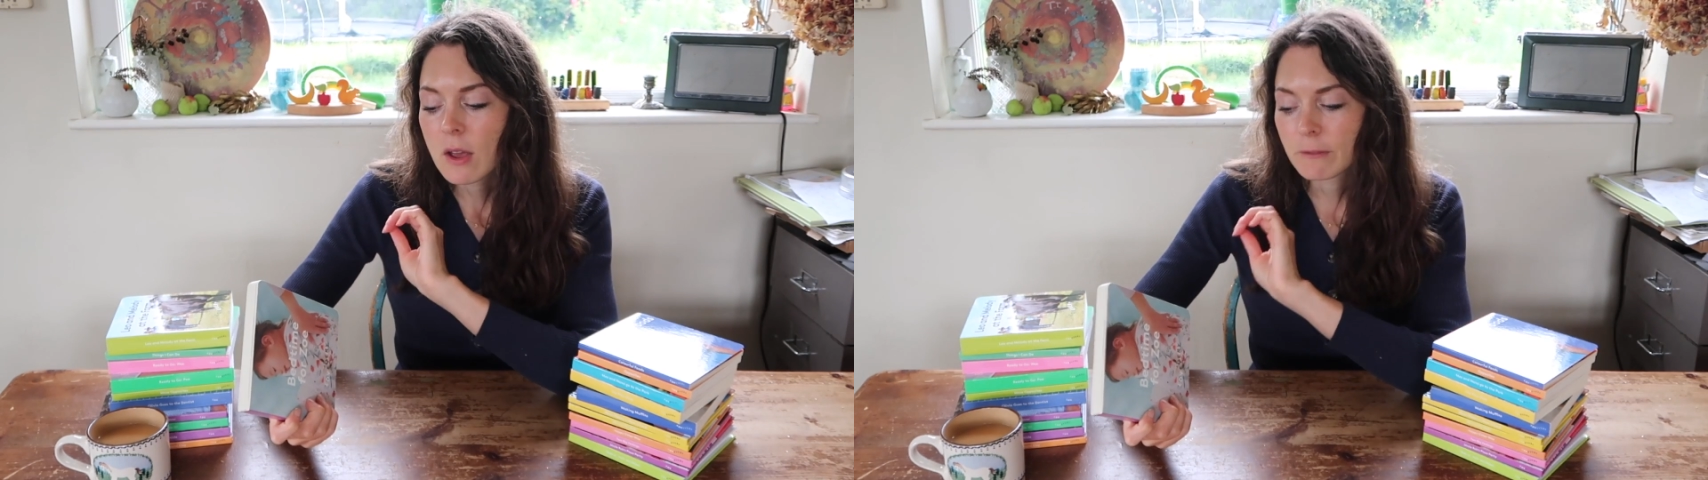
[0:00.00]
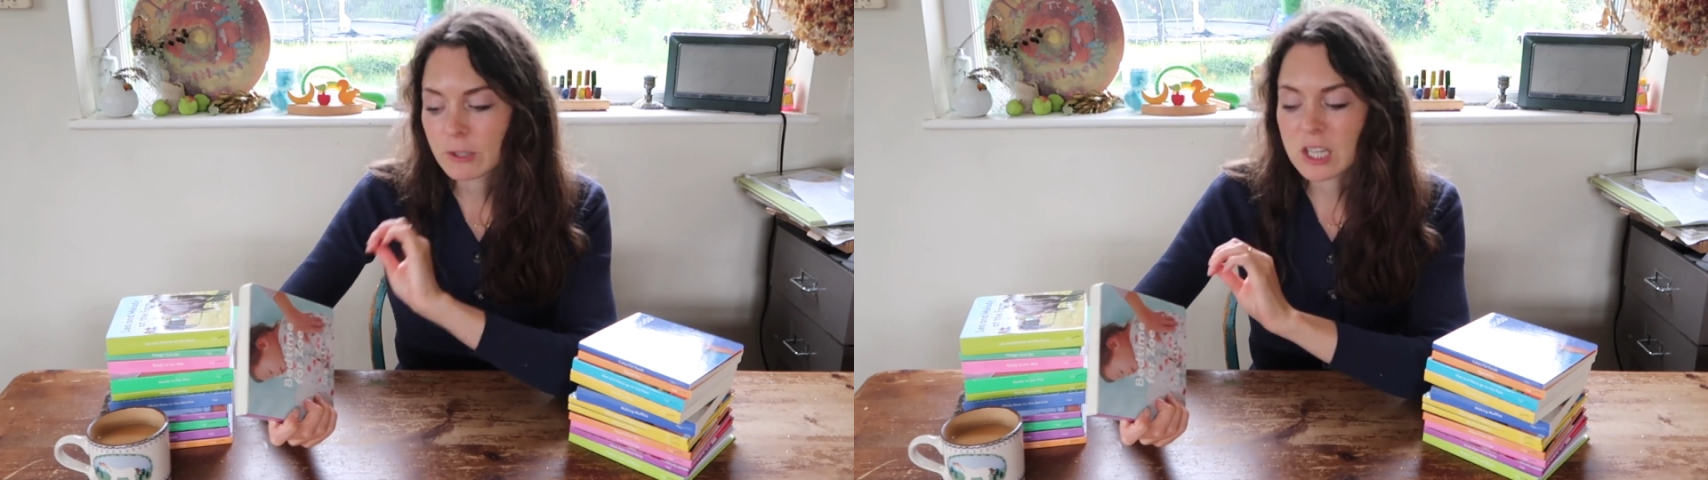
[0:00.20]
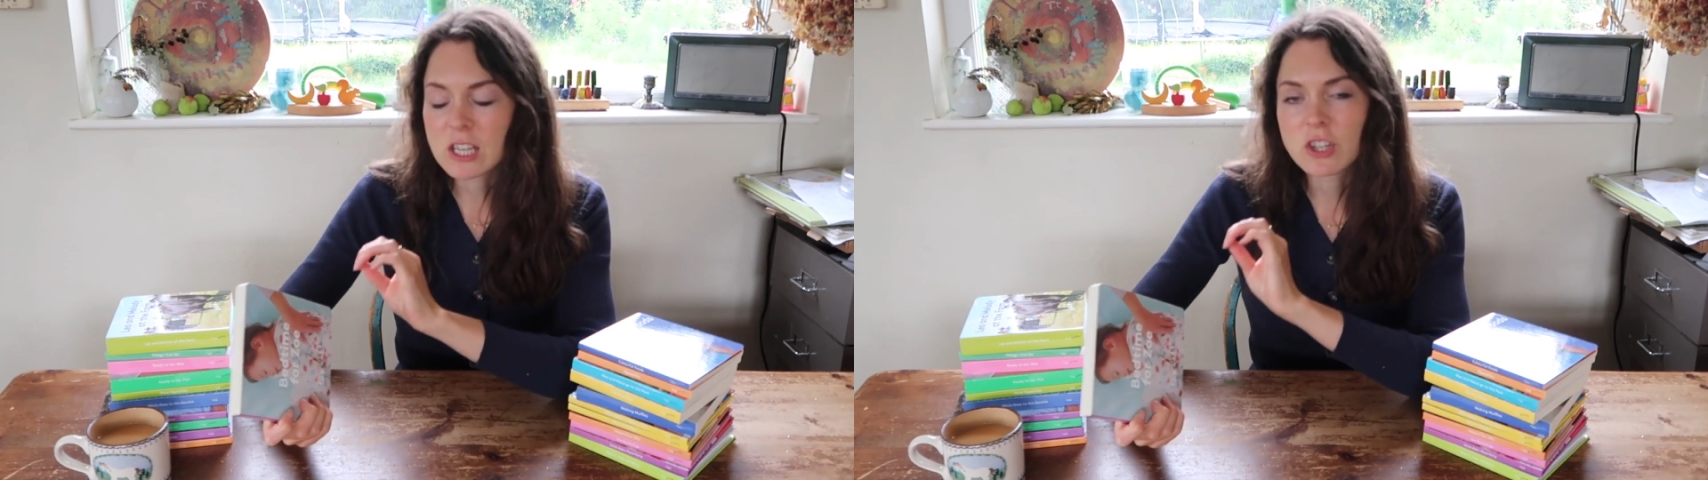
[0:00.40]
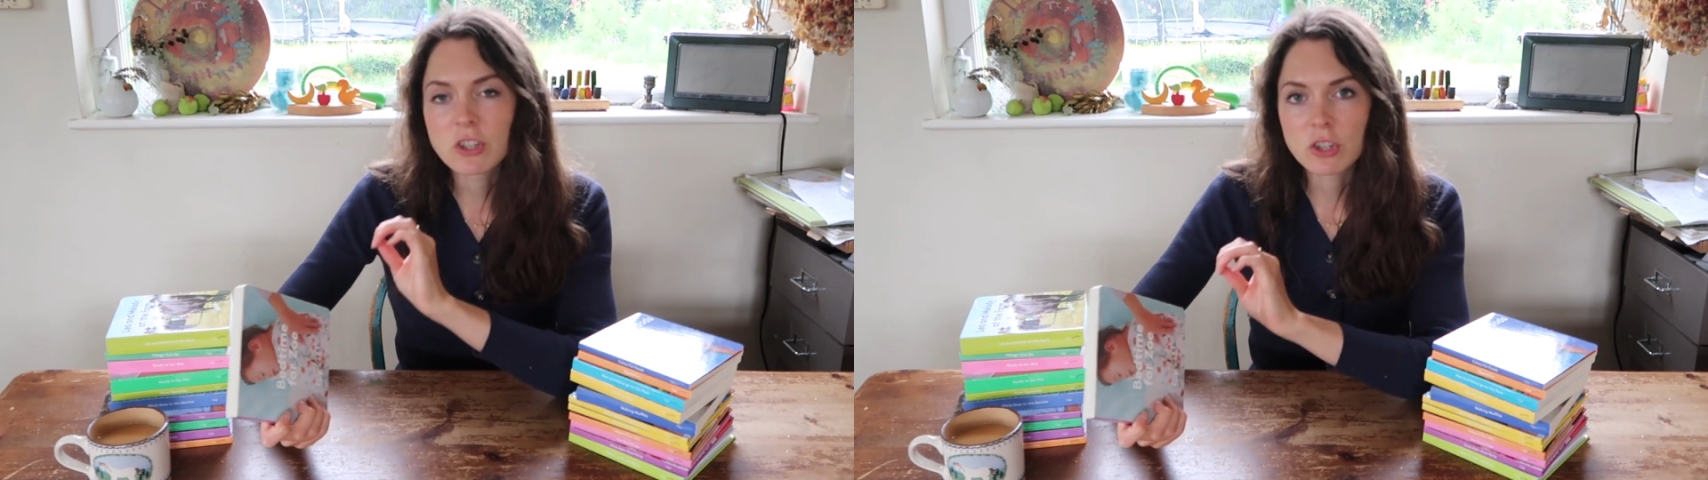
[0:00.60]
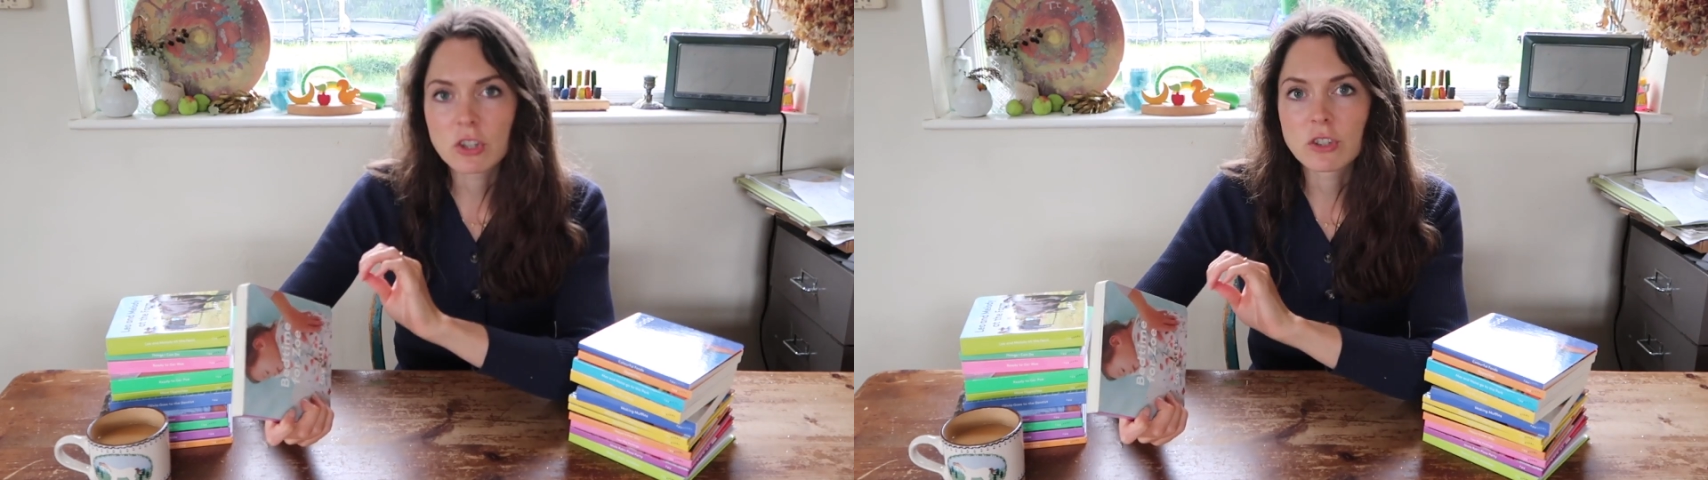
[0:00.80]
for
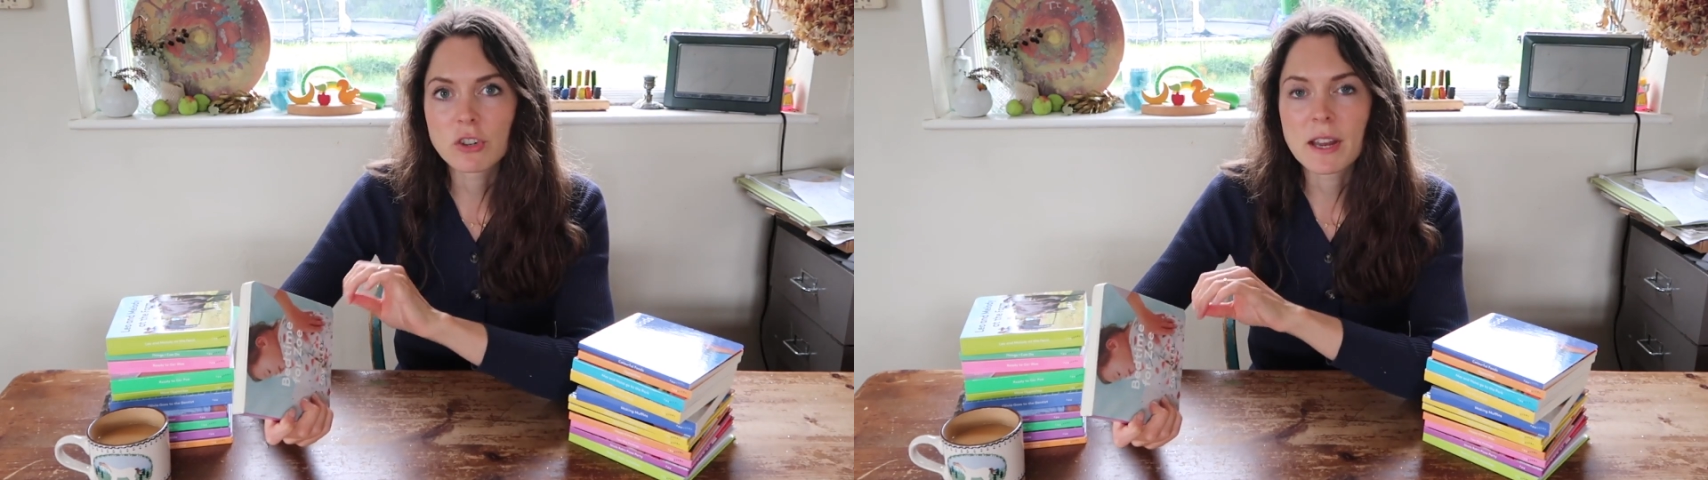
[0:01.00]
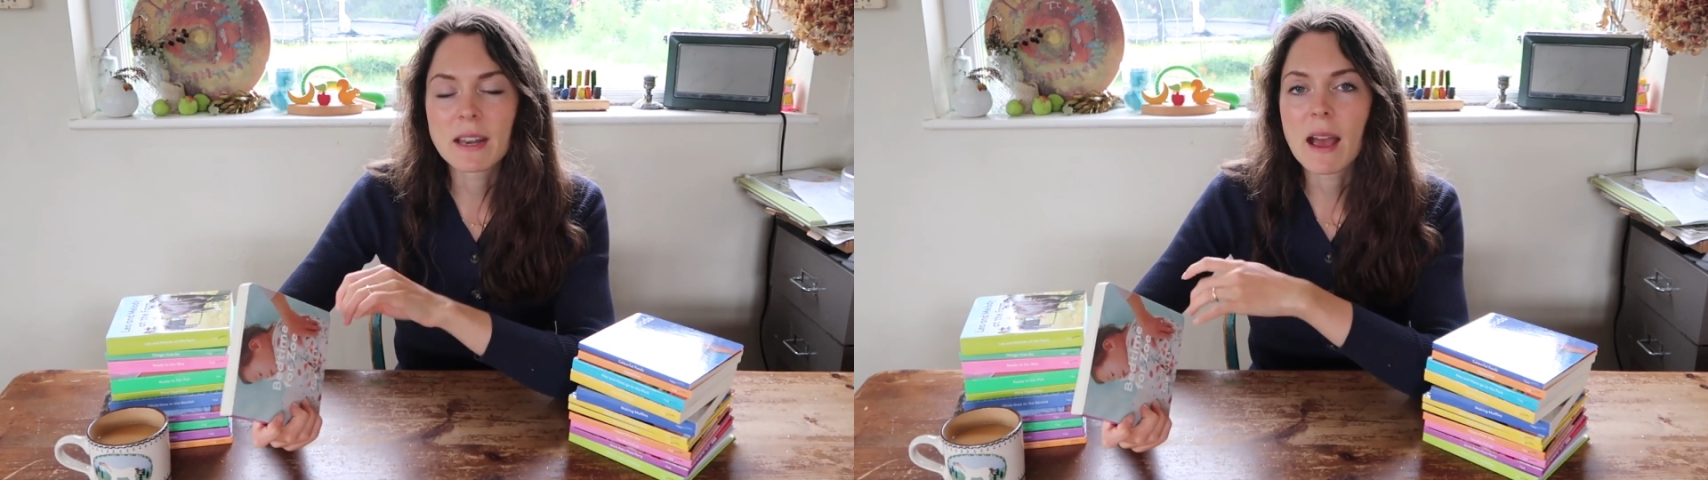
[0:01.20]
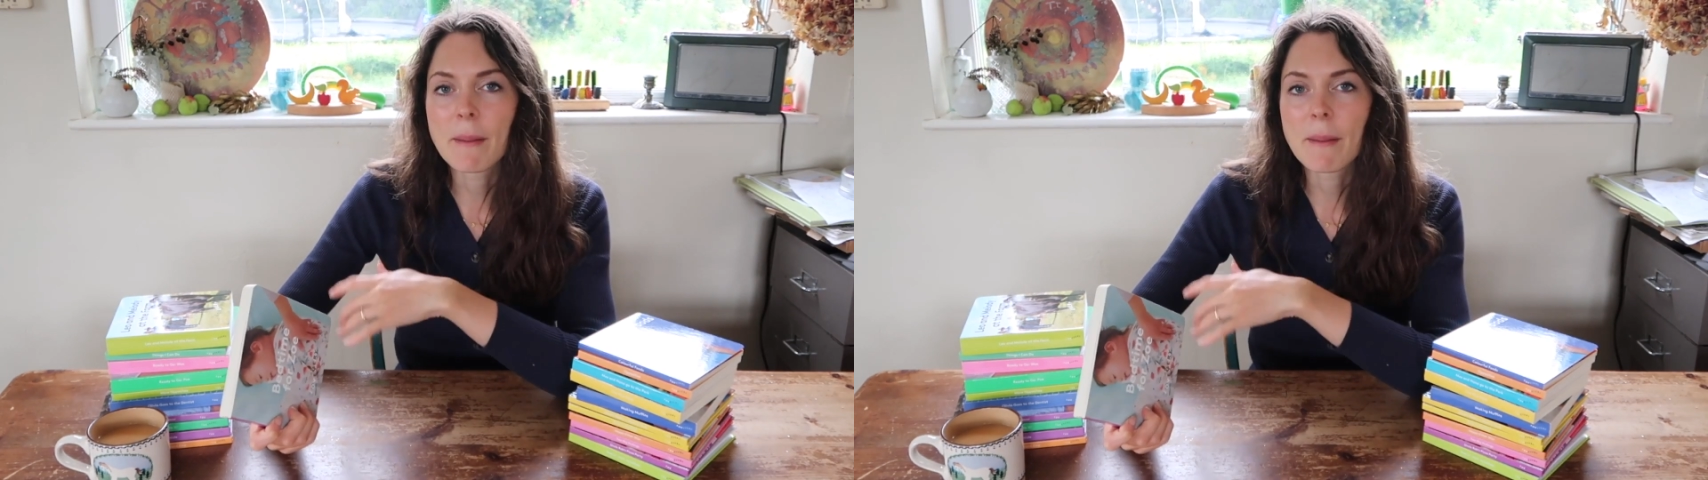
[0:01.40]
teaching children